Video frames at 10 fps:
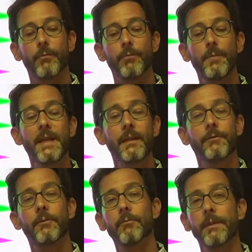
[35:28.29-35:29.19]

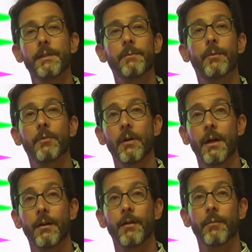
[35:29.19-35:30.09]
meaningful, reasonable
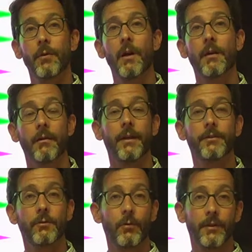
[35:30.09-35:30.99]
progress
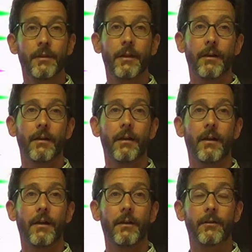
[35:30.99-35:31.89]
towards their
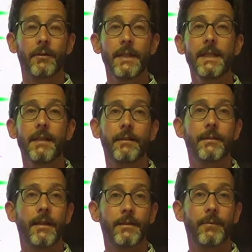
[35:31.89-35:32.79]
needs
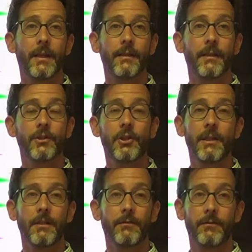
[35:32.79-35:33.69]
has been
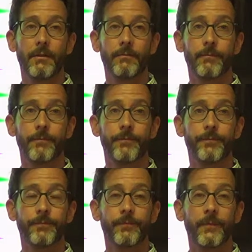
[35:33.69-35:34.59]
achieved.
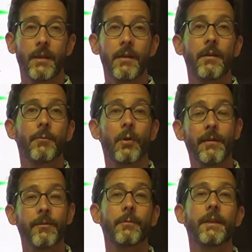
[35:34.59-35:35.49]

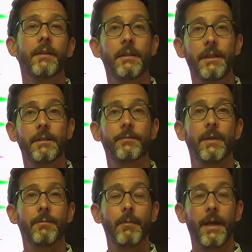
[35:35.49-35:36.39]
Preferably, the needs have
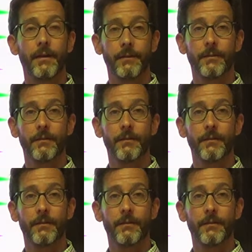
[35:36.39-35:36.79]
been met.